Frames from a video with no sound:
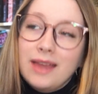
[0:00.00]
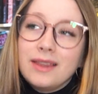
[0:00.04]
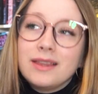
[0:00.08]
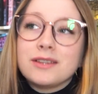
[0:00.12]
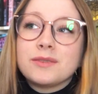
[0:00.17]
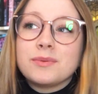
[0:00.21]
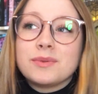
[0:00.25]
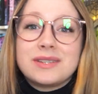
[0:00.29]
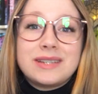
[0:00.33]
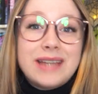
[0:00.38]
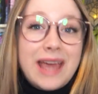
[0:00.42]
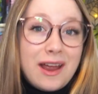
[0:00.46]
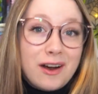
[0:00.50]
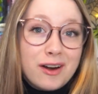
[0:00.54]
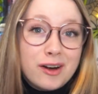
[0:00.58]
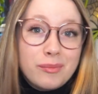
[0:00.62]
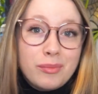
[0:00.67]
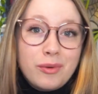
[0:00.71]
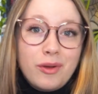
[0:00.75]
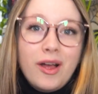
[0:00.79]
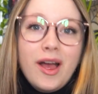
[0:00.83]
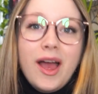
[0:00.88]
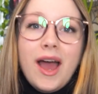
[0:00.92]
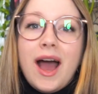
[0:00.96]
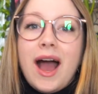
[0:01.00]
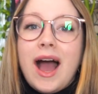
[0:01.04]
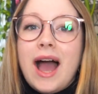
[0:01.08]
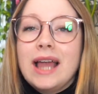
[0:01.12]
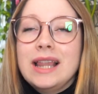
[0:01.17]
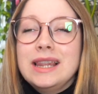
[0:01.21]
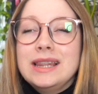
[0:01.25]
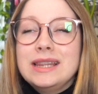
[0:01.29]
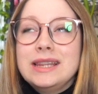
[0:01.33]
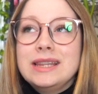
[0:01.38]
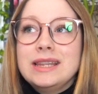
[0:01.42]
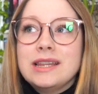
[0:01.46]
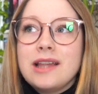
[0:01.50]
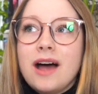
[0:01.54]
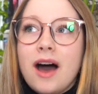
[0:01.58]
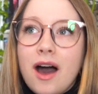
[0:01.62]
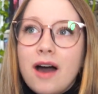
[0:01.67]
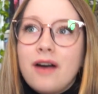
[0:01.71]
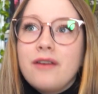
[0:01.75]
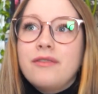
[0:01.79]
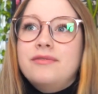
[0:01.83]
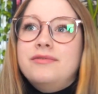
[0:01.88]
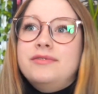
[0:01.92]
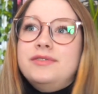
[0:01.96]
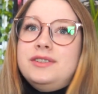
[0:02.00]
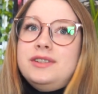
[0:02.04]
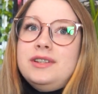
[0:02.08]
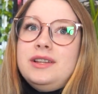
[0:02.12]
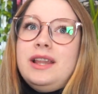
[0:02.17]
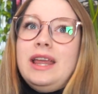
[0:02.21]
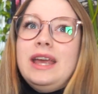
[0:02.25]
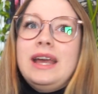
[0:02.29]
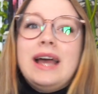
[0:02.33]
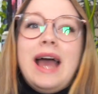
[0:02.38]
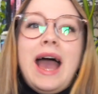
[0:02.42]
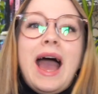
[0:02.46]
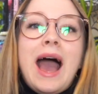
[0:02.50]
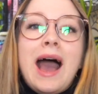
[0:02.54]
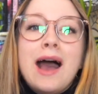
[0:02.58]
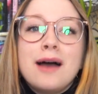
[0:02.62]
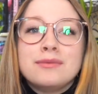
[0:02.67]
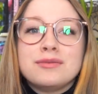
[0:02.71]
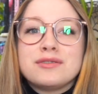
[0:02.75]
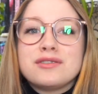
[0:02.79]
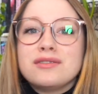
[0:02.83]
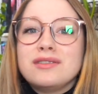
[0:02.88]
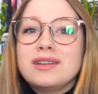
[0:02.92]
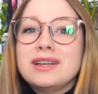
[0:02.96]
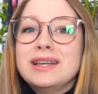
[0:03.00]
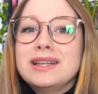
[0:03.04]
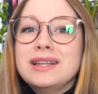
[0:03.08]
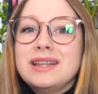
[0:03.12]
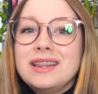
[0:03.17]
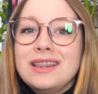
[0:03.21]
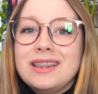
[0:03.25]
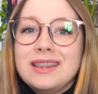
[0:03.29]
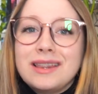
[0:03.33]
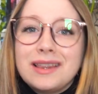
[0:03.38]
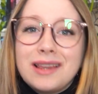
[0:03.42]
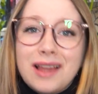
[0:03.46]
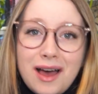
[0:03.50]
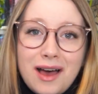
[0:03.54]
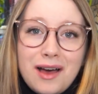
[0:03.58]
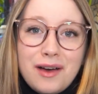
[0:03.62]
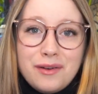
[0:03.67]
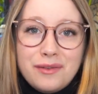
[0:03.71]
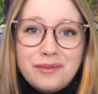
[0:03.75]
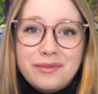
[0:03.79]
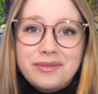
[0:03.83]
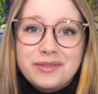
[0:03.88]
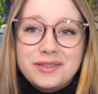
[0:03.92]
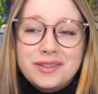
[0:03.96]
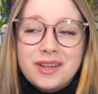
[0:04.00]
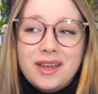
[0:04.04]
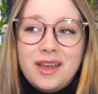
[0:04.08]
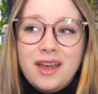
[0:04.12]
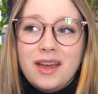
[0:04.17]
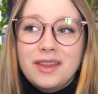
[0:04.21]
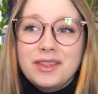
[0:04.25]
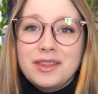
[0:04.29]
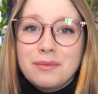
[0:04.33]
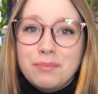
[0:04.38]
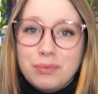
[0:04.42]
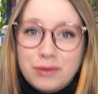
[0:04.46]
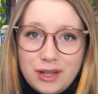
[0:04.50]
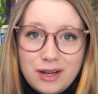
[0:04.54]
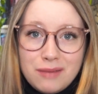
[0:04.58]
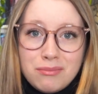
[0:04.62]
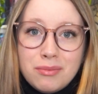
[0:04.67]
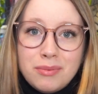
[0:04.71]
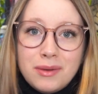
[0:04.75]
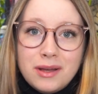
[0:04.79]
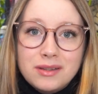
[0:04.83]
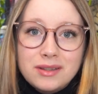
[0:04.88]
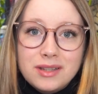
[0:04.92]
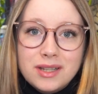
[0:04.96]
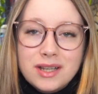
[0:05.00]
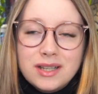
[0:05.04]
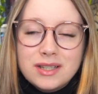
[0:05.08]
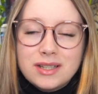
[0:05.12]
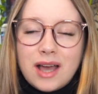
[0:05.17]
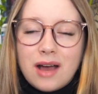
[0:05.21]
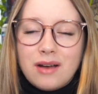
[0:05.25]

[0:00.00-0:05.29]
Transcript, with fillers: This was terrible. I loved, like absolutely loved the blurb about this.